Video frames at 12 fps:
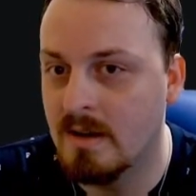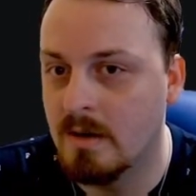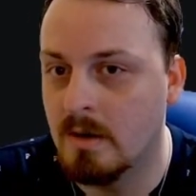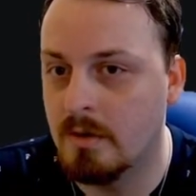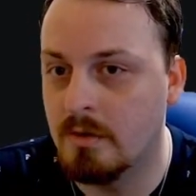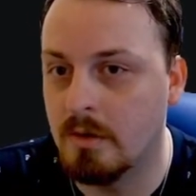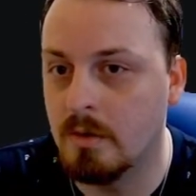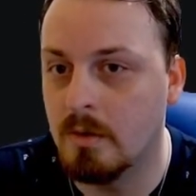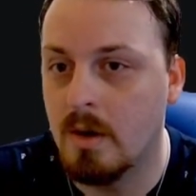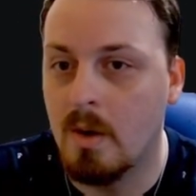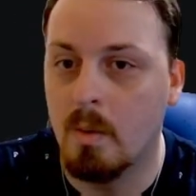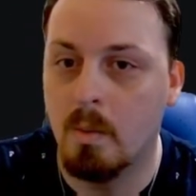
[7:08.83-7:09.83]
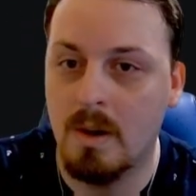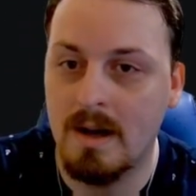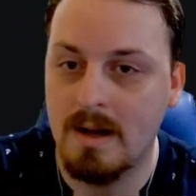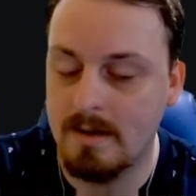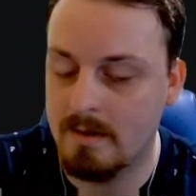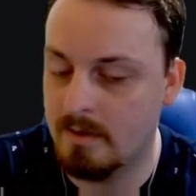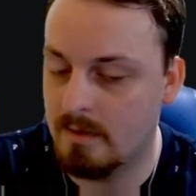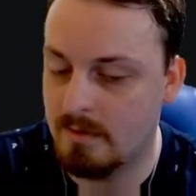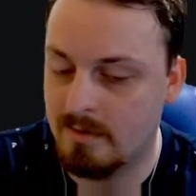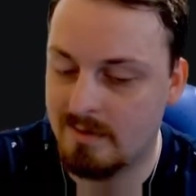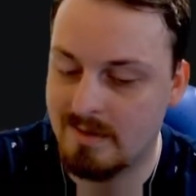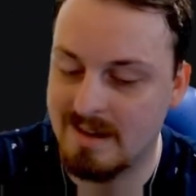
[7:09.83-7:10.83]
Let's do what
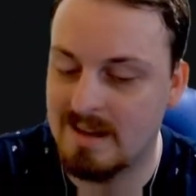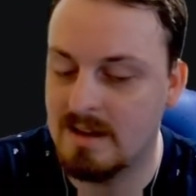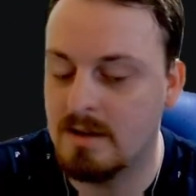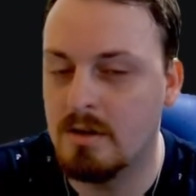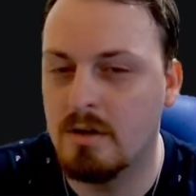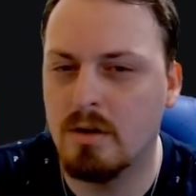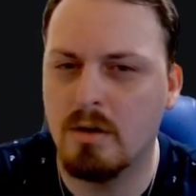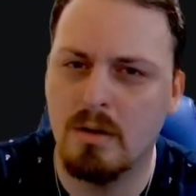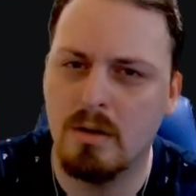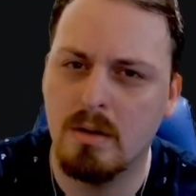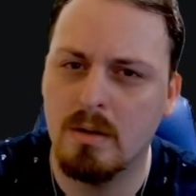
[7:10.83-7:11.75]
security